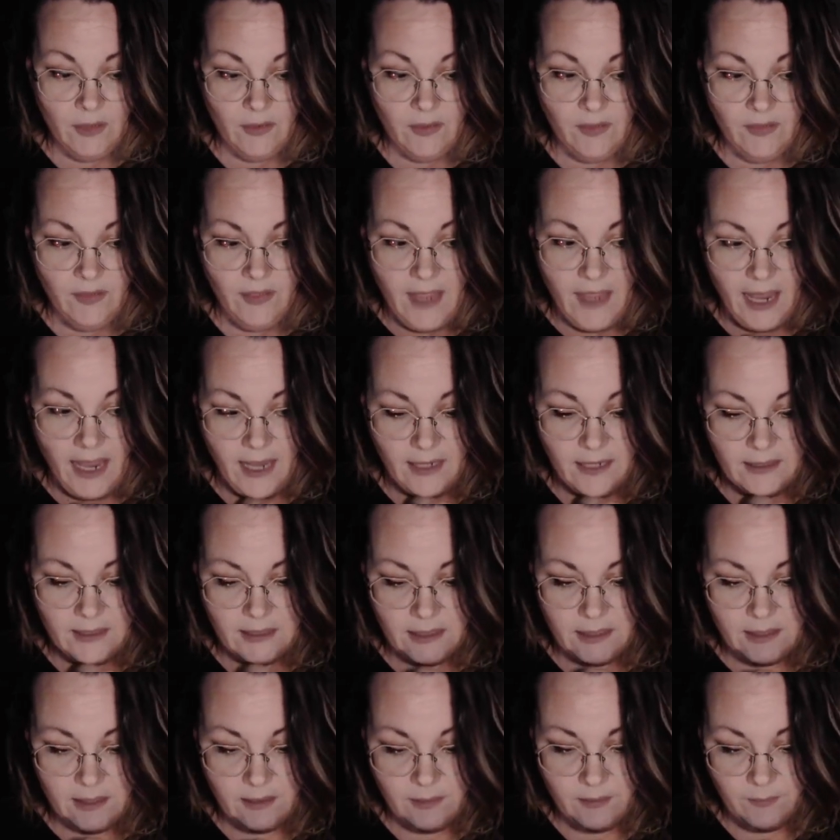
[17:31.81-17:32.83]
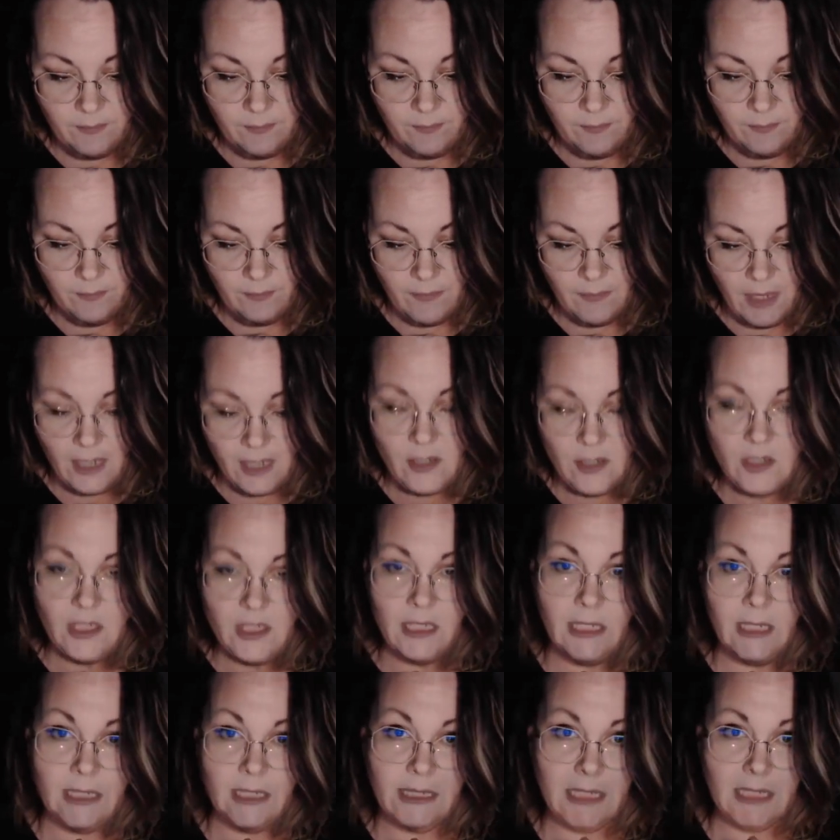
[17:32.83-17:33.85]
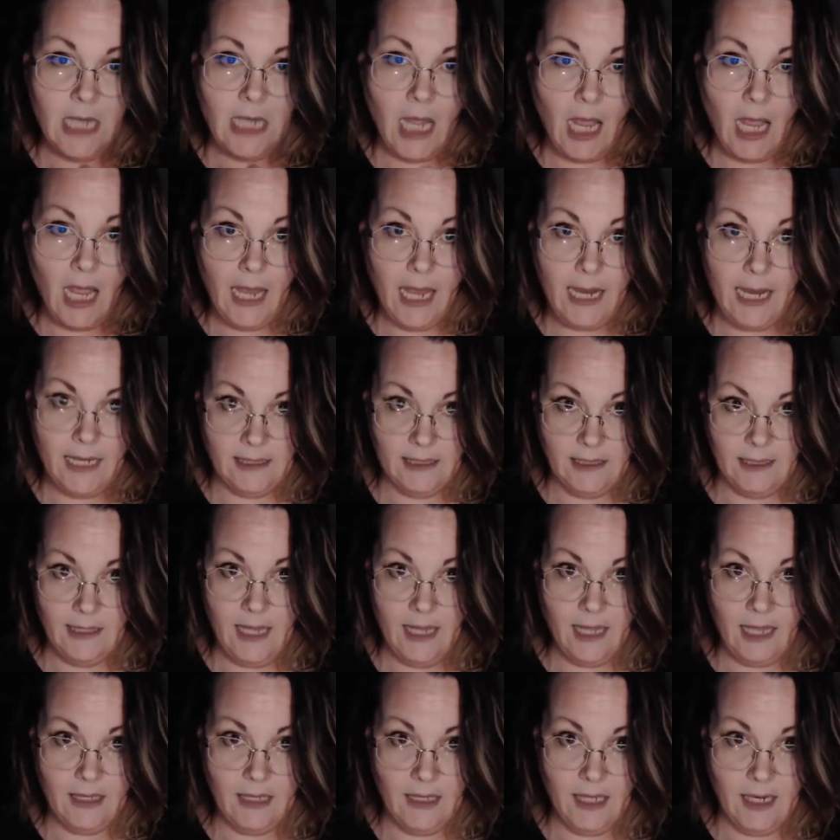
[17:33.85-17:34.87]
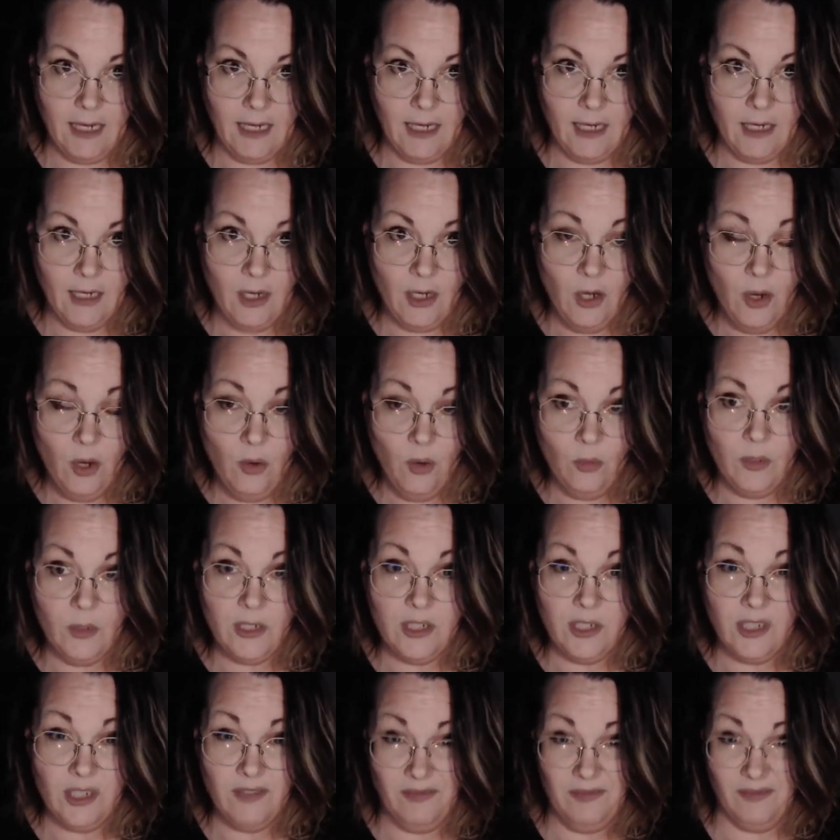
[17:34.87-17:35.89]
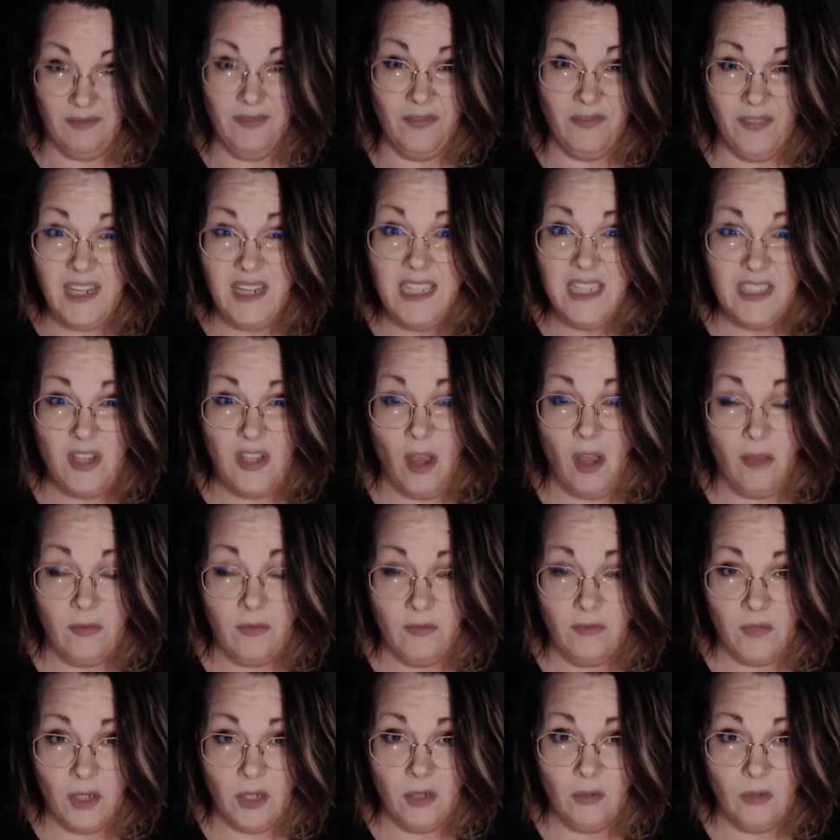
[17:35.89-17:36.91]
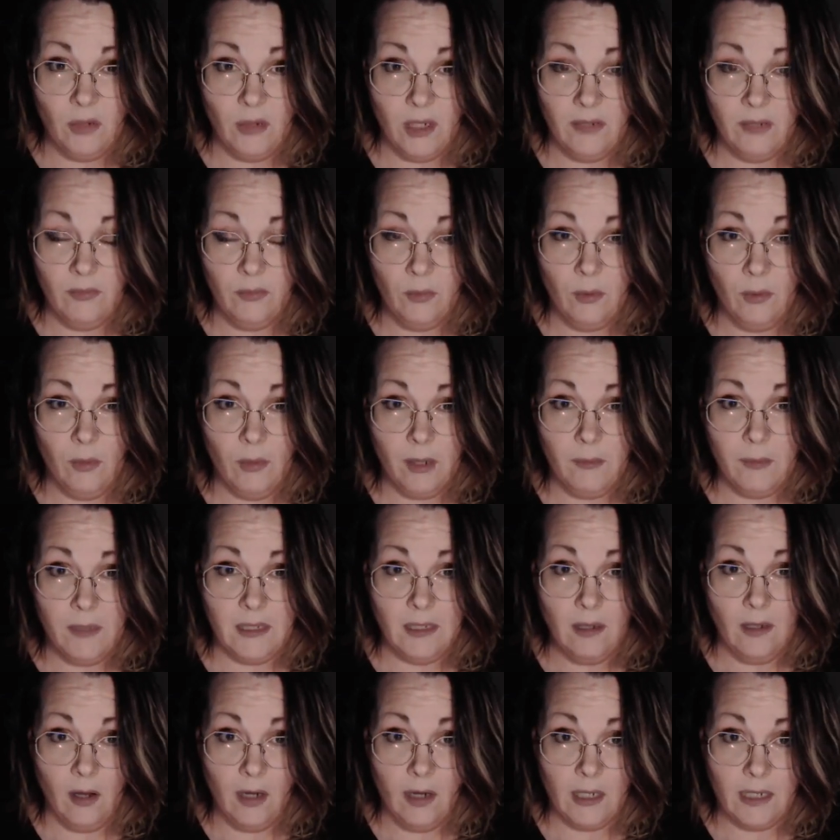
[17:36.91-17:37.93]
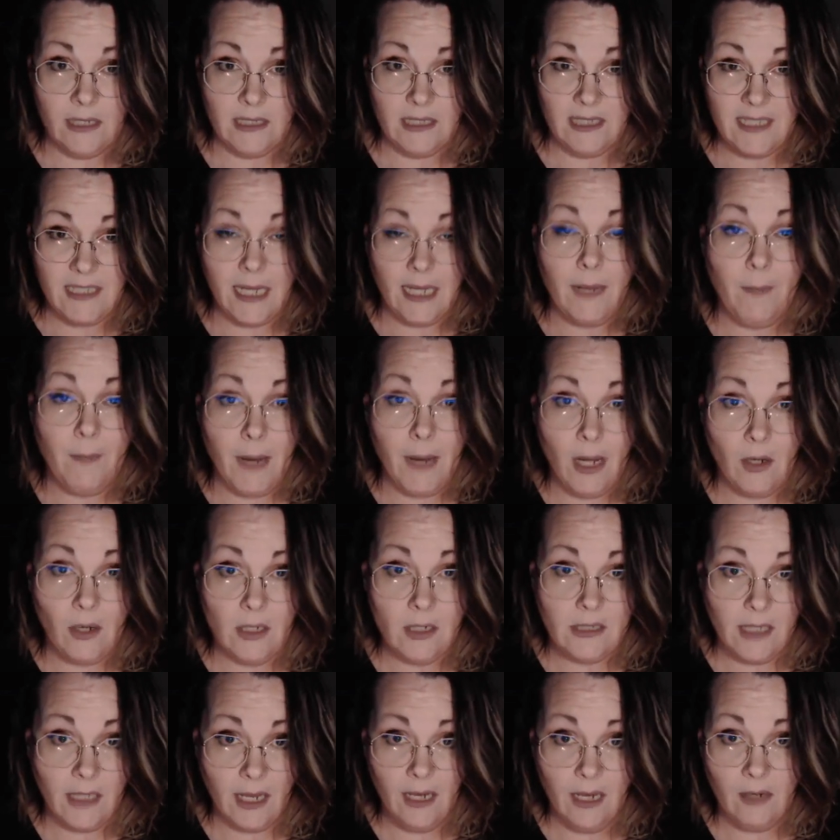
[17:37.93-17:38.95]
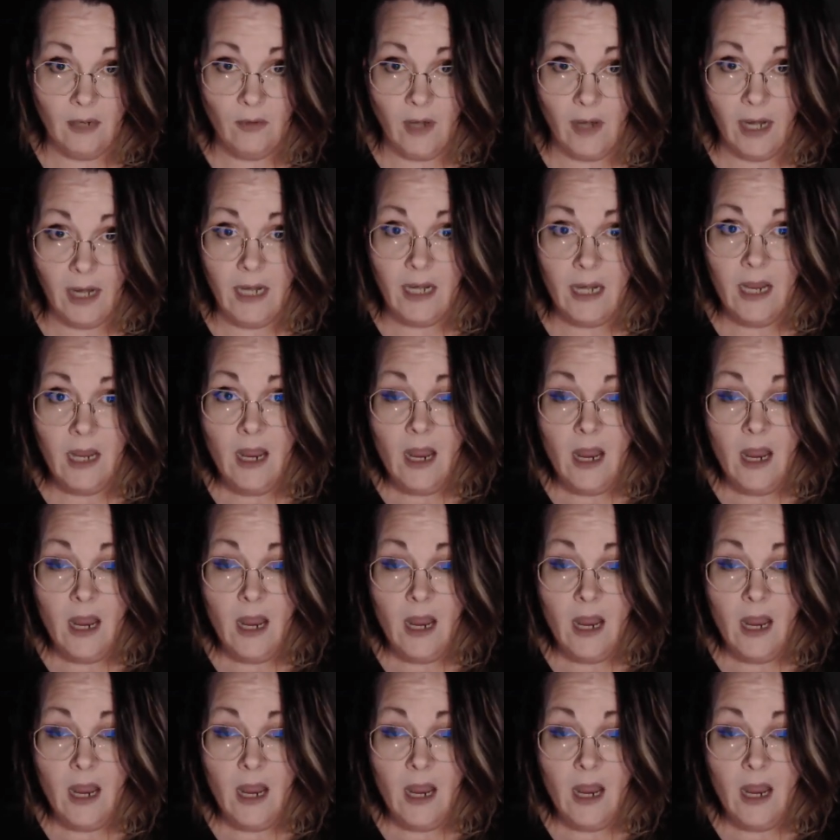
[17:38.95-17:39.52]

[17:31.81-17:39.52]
That energetic tie to that thing, which feeds off of you, if we want to be honest, it's like a parasite, right?